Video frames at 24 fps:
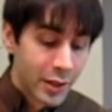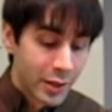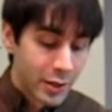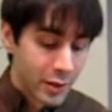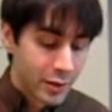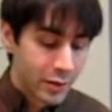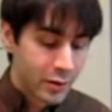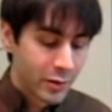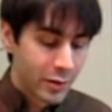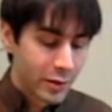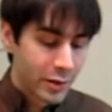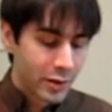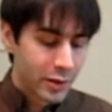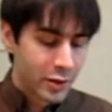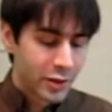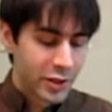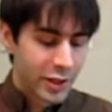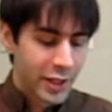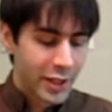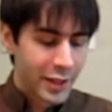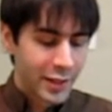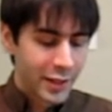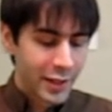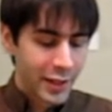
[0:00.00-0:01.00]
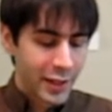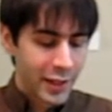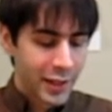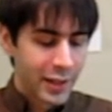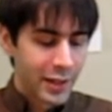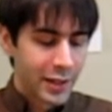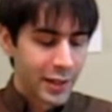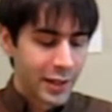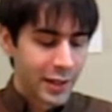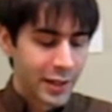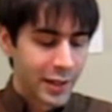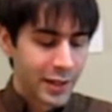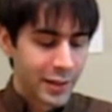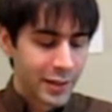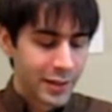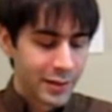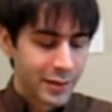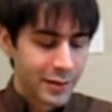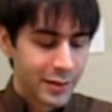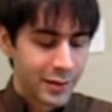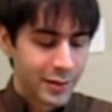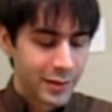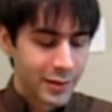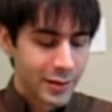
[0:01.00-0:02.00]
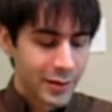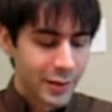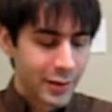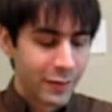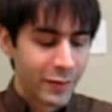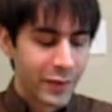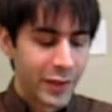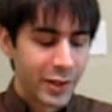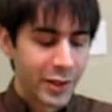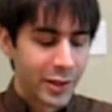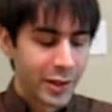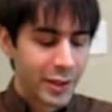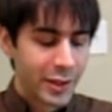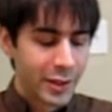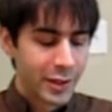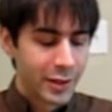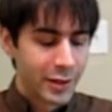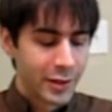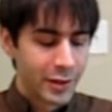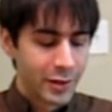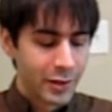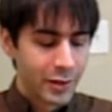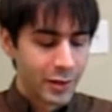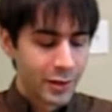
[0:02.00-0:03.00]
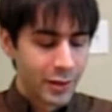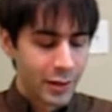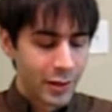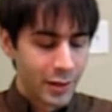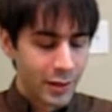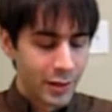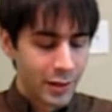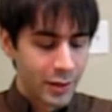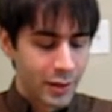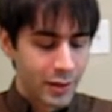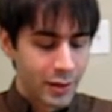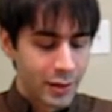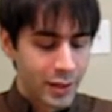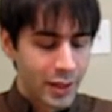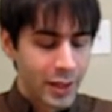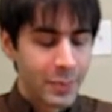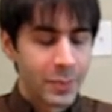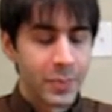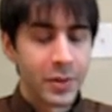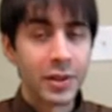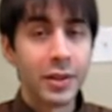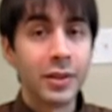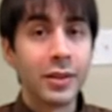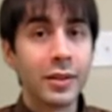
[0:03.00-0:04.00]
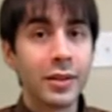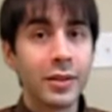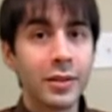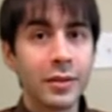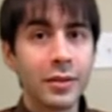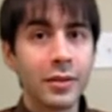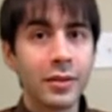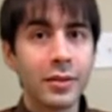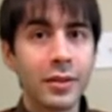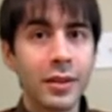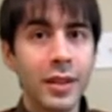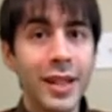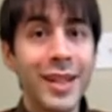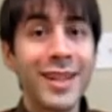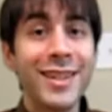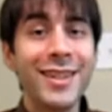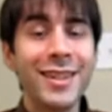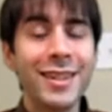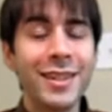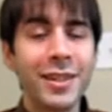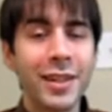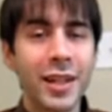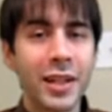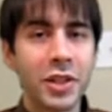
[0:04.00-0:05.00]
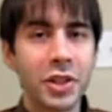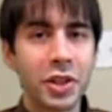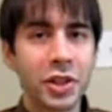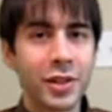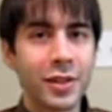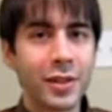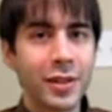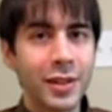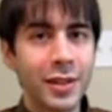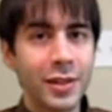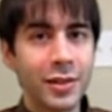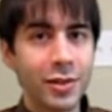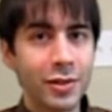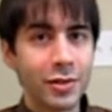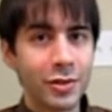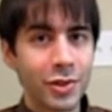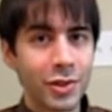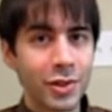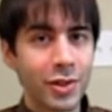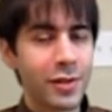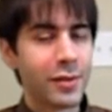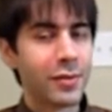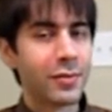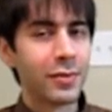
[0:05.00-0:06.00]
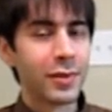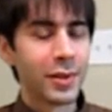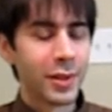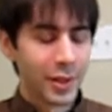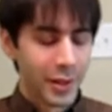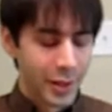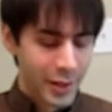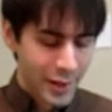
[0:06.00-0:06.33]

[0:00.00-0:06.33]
You're going to create a very deep indentation into your stone.